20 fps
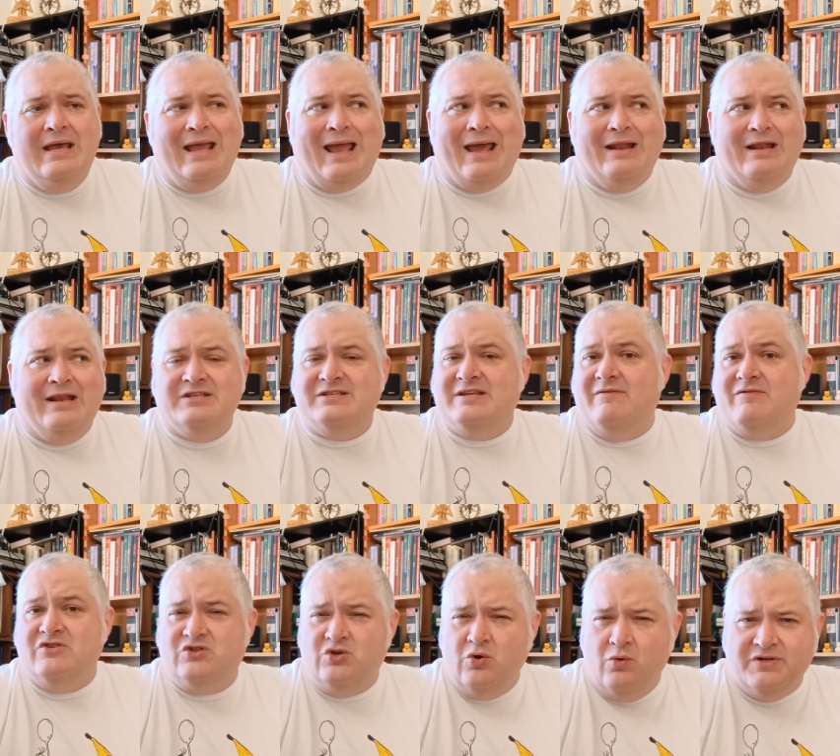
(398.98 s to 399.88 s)
And it doesn't
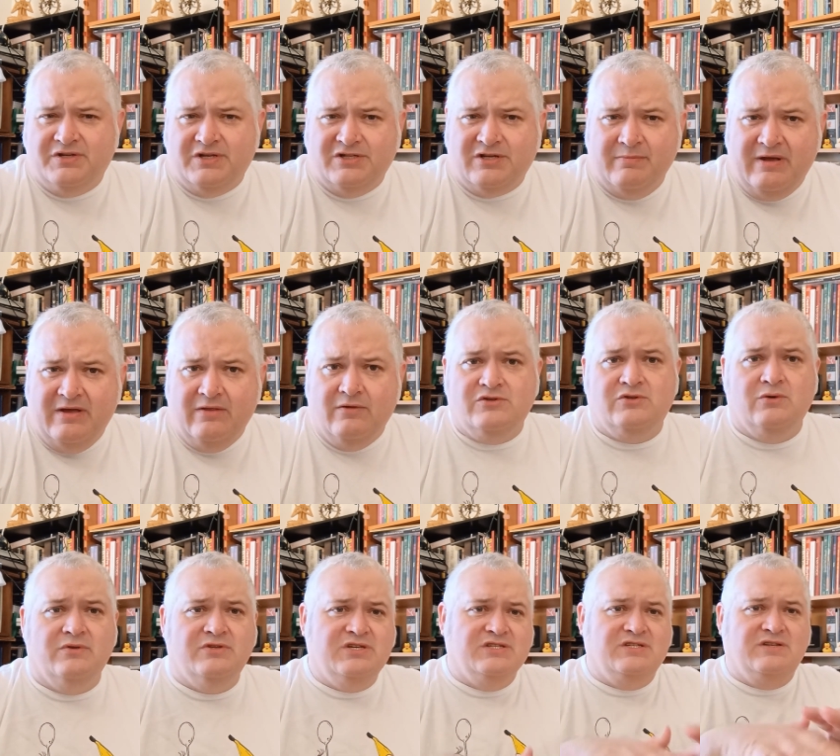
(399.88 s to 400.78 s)
have a sewer system either,
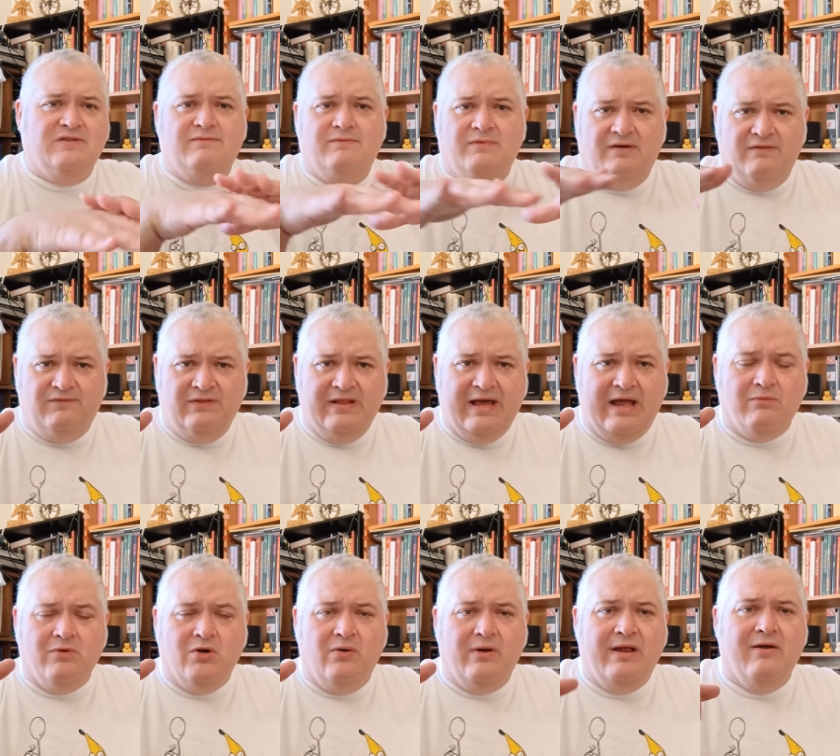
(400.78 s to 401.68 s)
so it's just a
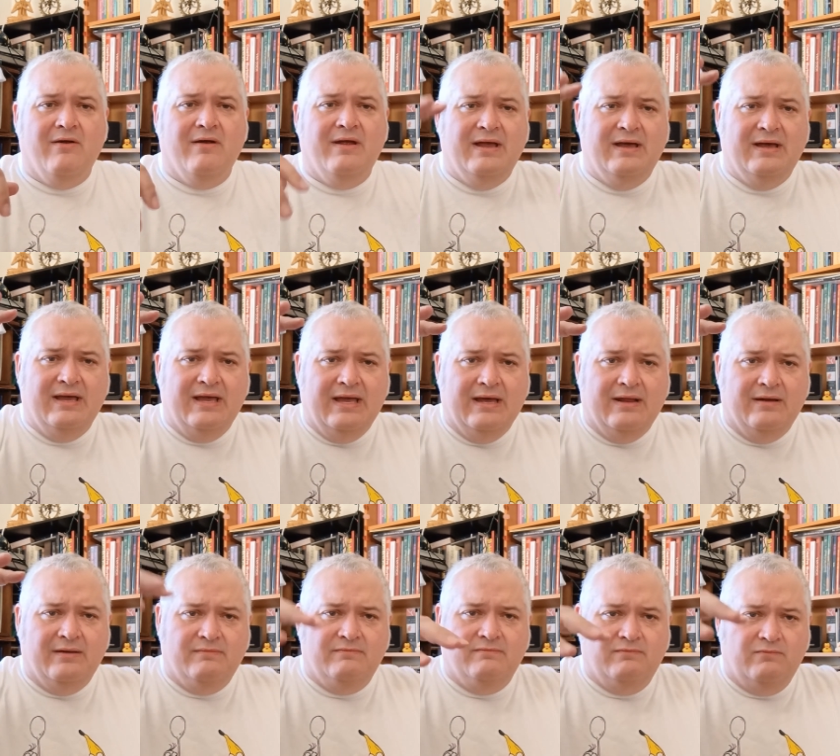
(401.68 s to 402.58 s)
flat road area
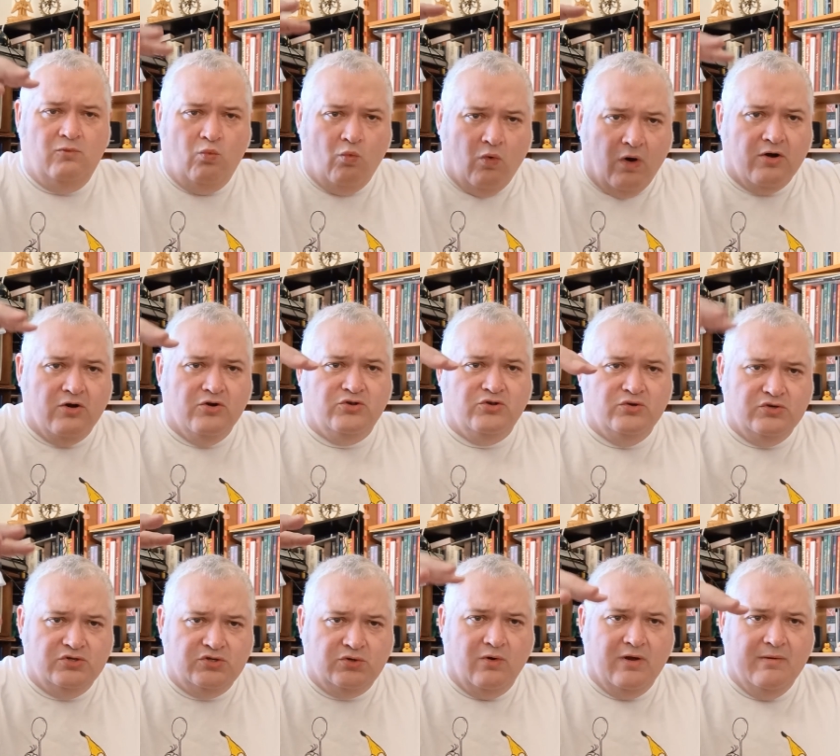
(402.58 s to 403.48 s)
and 1 or
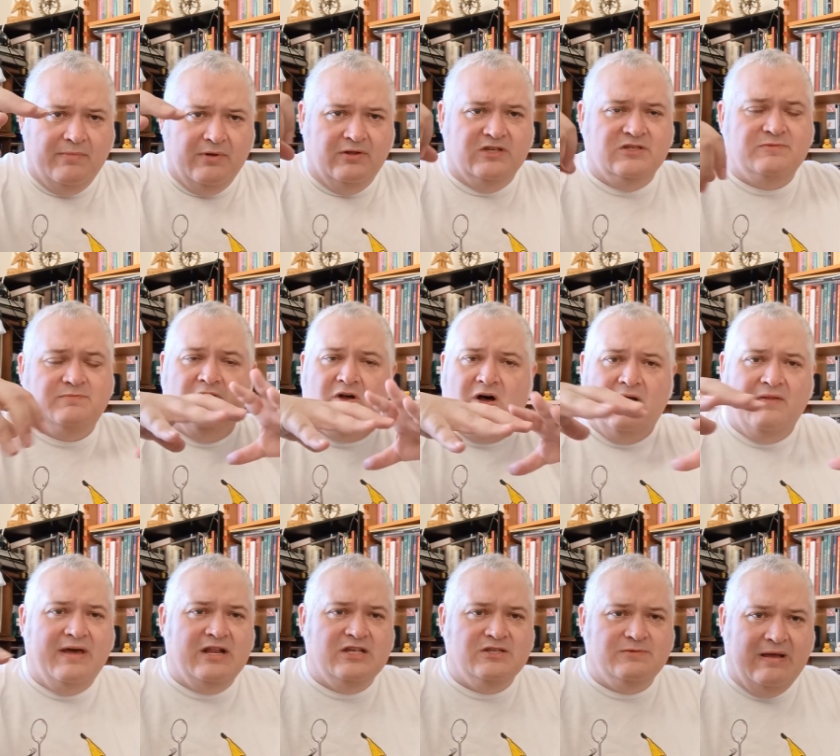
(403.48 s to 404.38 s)
2-story buildings. But all
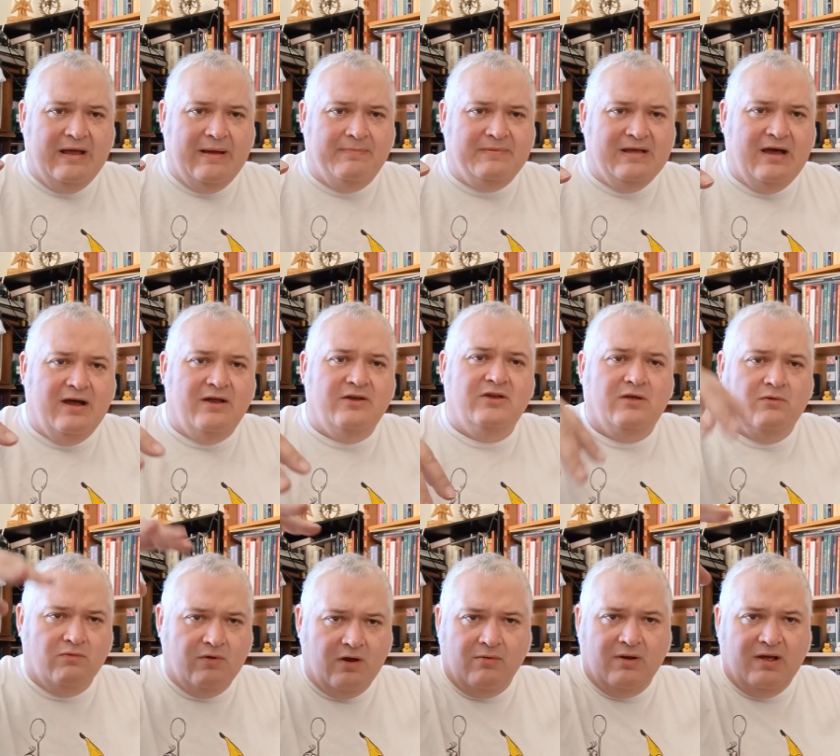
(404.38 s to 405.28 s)
that is mapped out. You
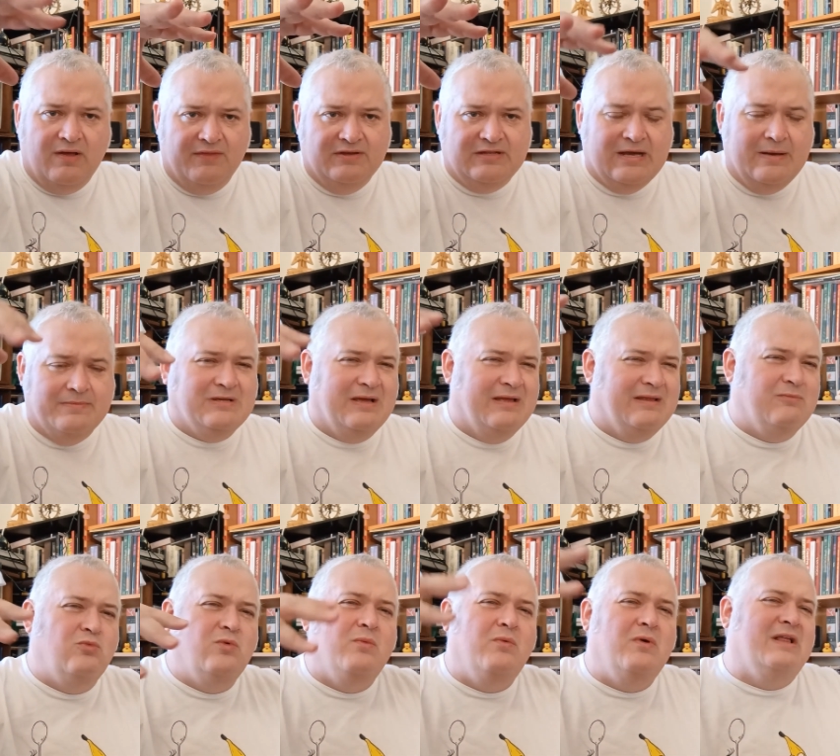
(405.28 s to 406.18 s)
can run around the top
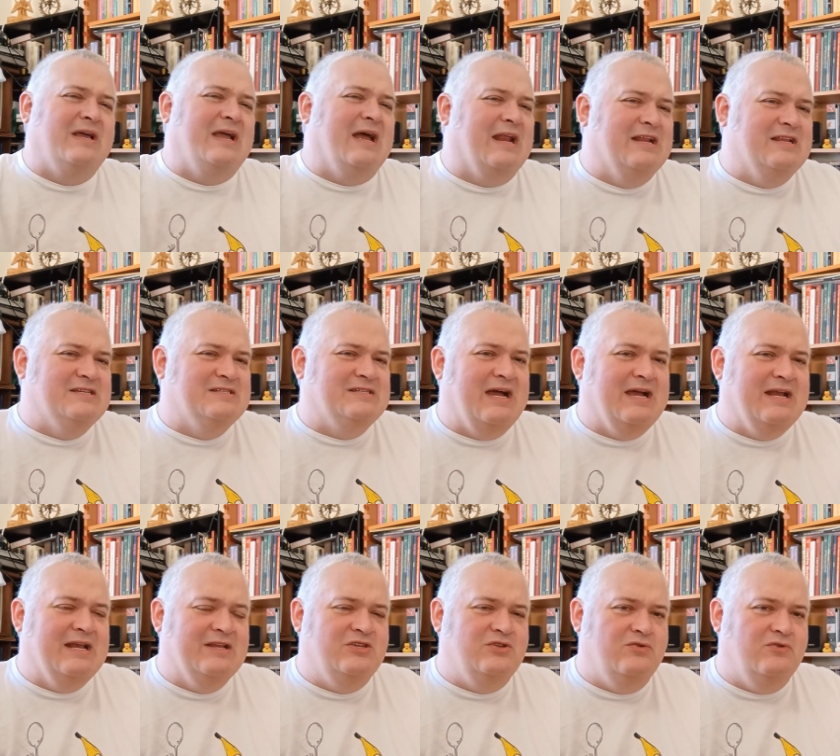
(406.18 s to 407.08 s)
side. We really kind of
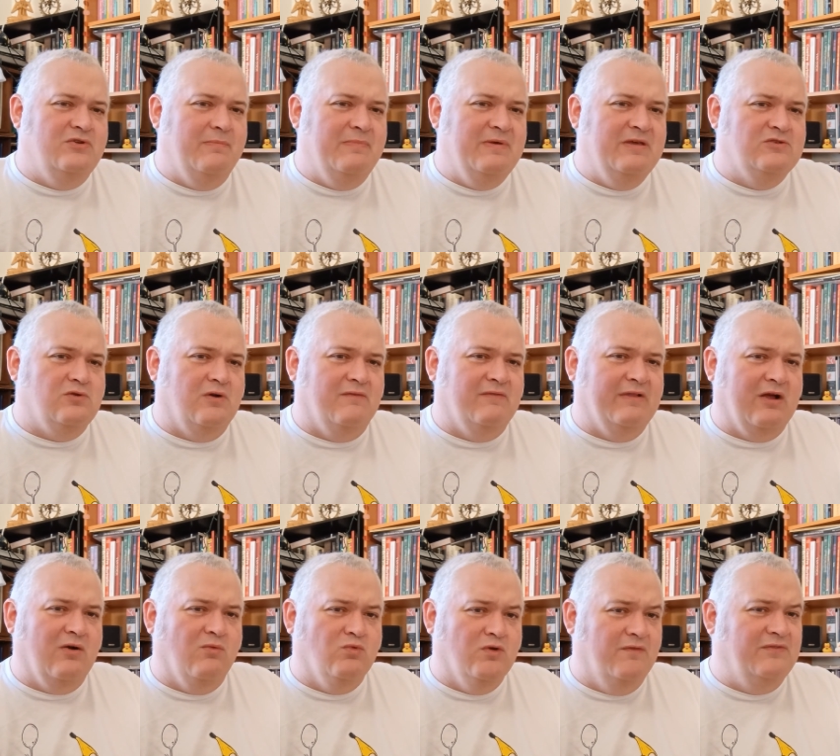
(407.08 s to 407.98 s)
designed it to be sort of
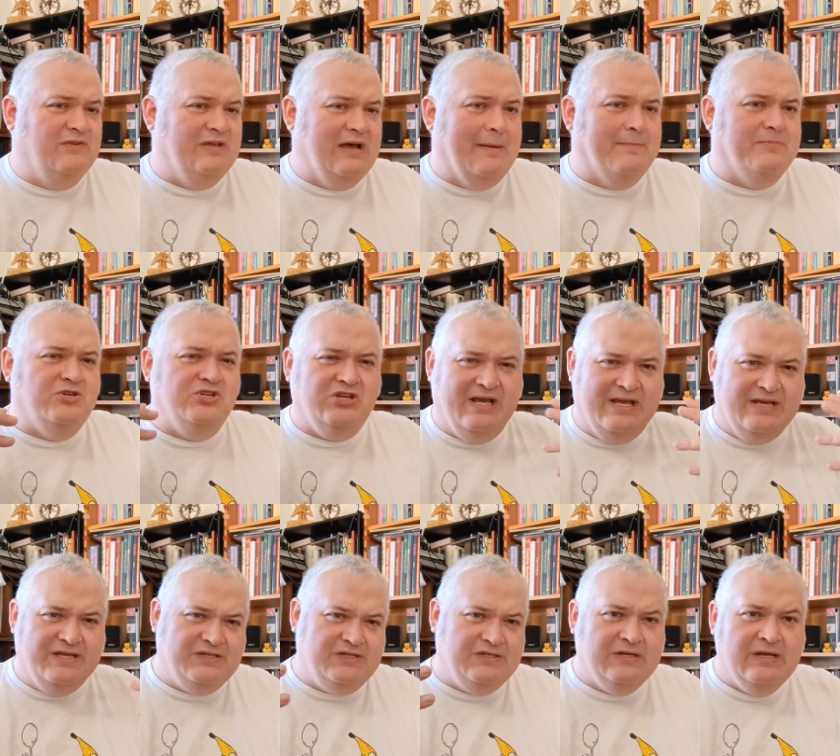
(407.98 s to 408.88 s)
like a rooftop
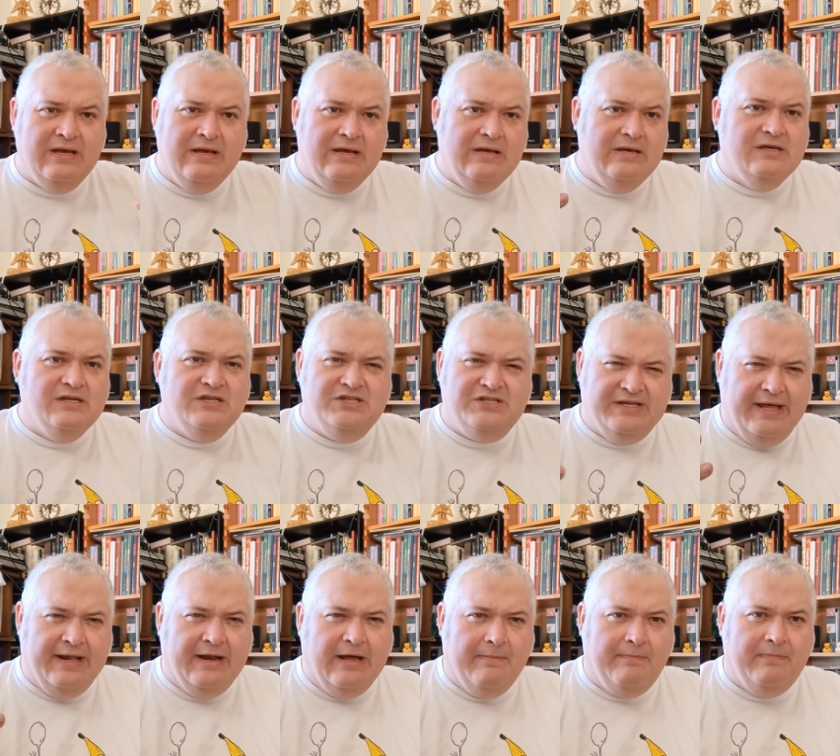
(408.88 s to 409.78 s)
chase
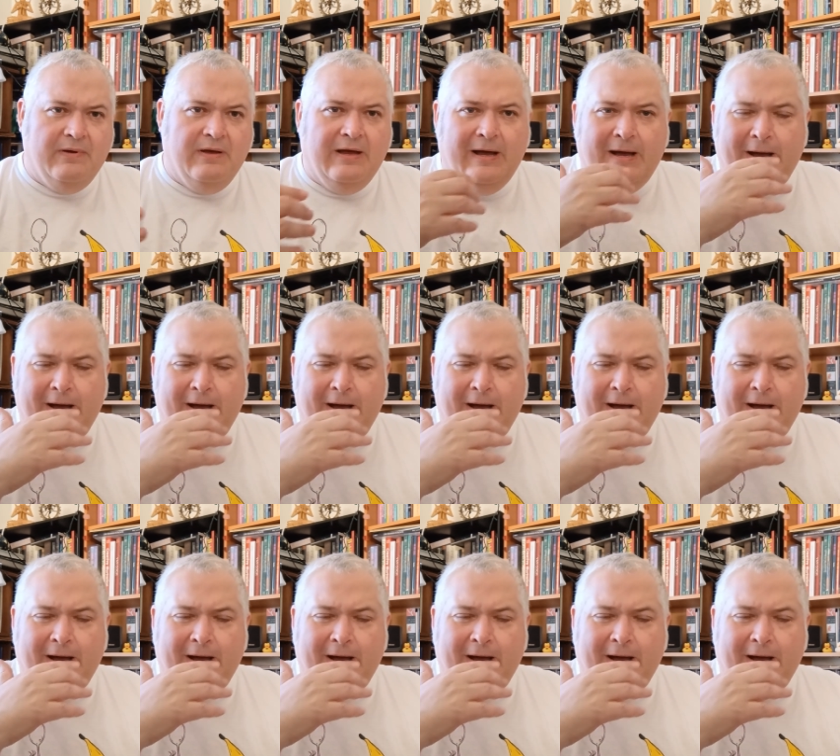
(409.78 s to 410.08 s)
setup